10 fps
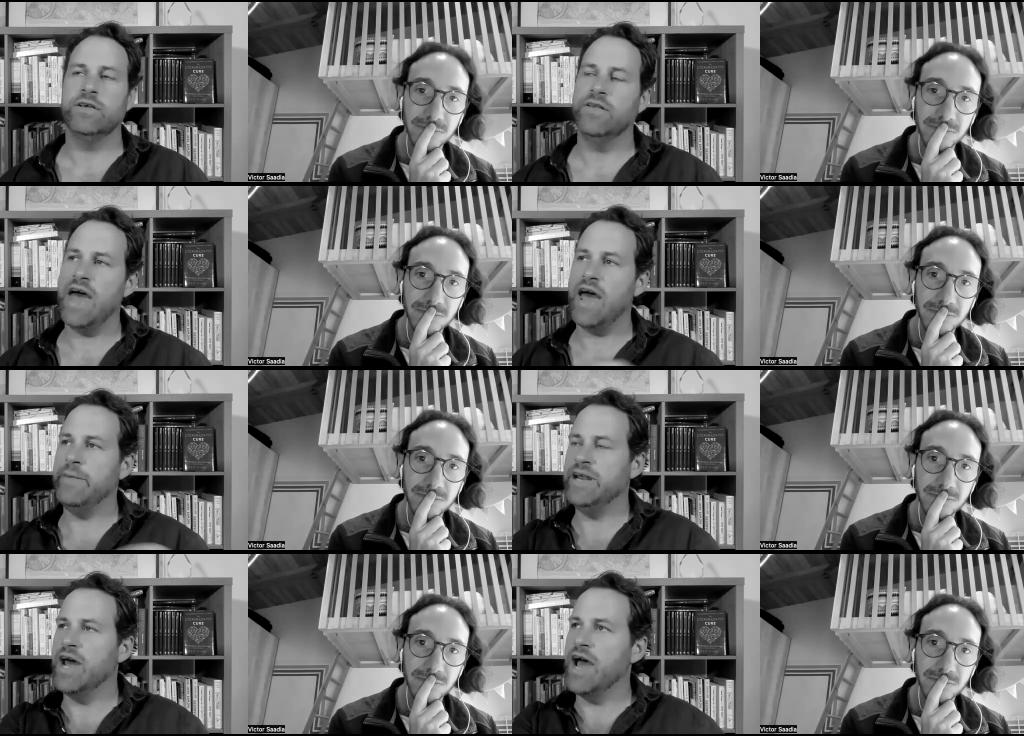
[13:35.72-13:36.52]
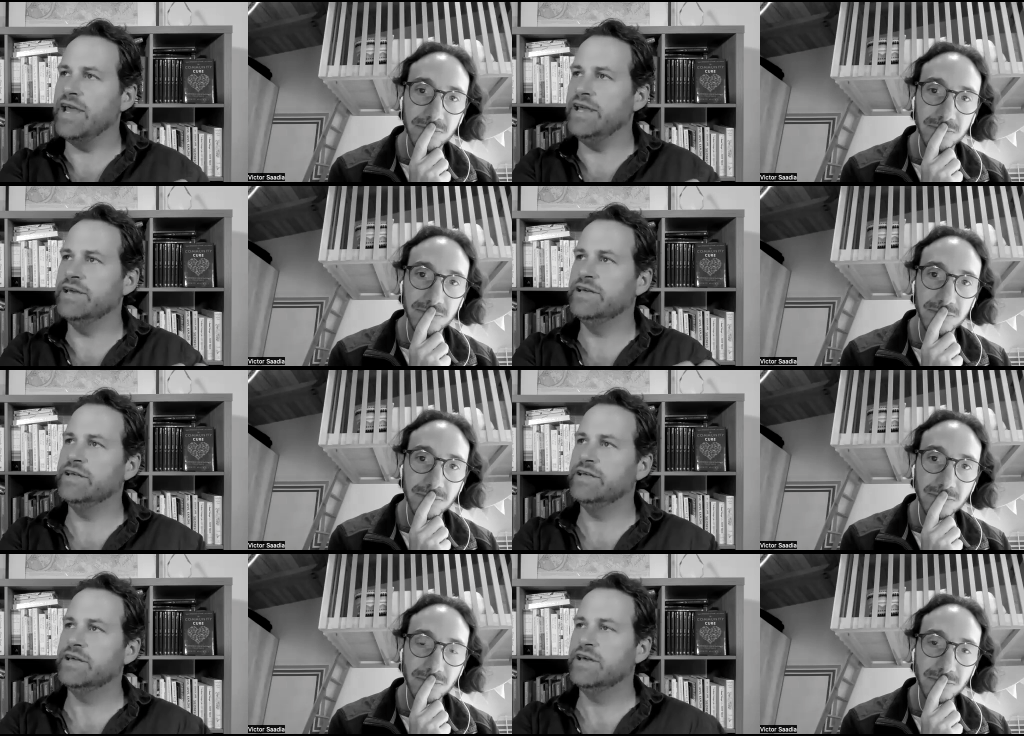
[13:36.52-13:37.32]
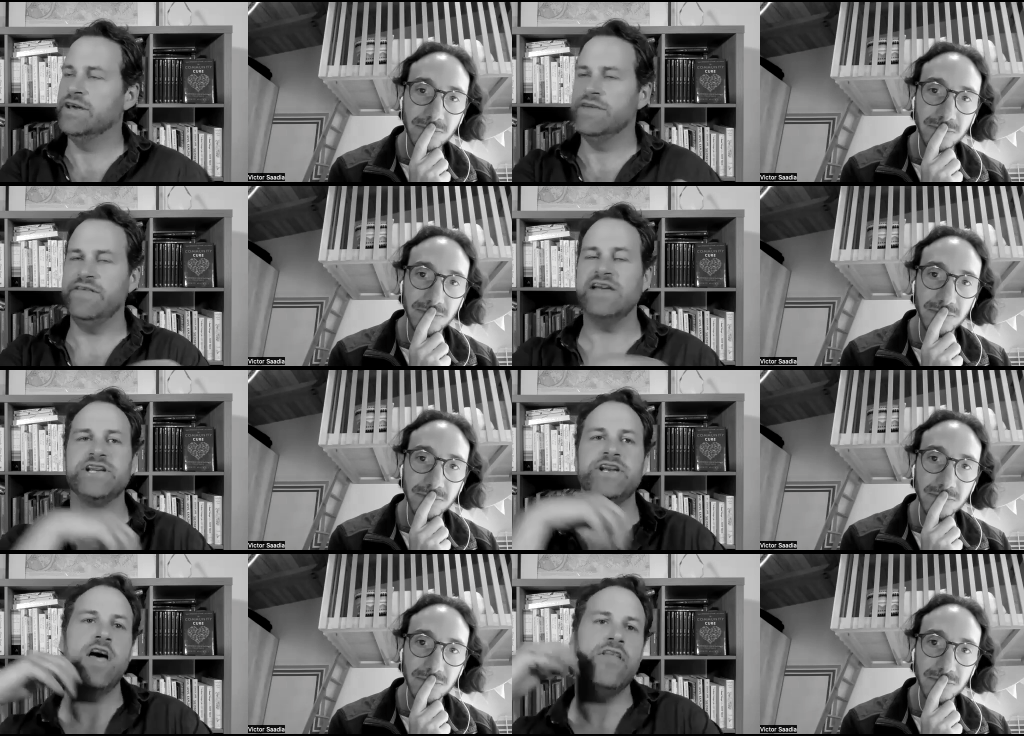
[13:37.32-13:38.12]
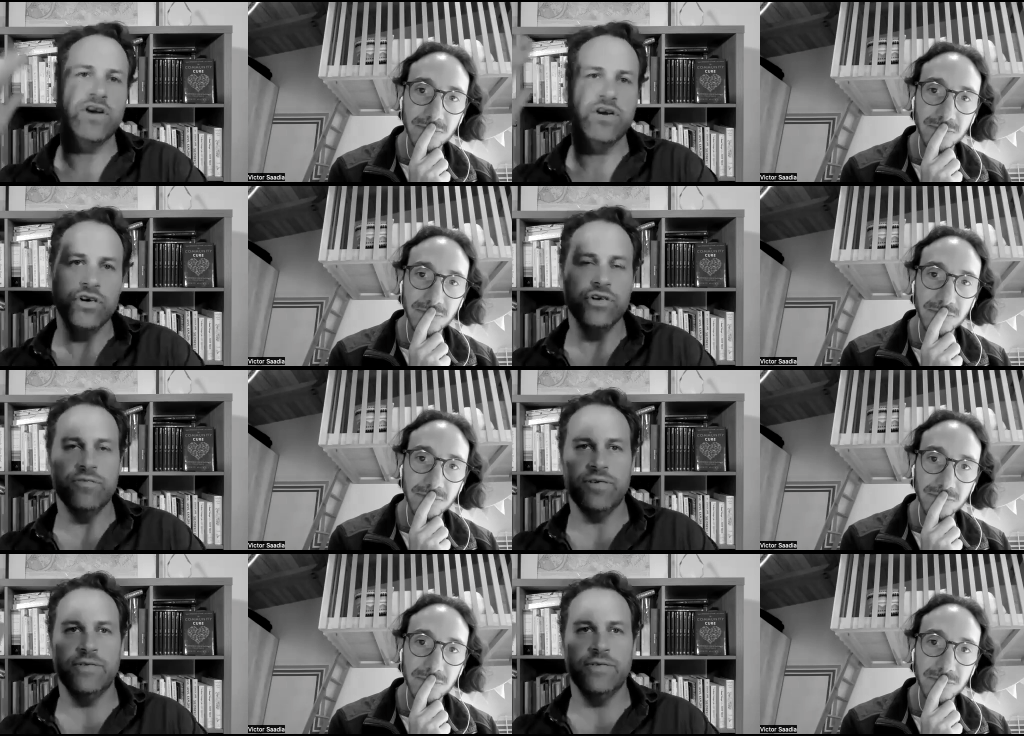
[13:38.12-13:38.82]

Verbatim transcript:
Speaker 1: that. I mean, I there's another group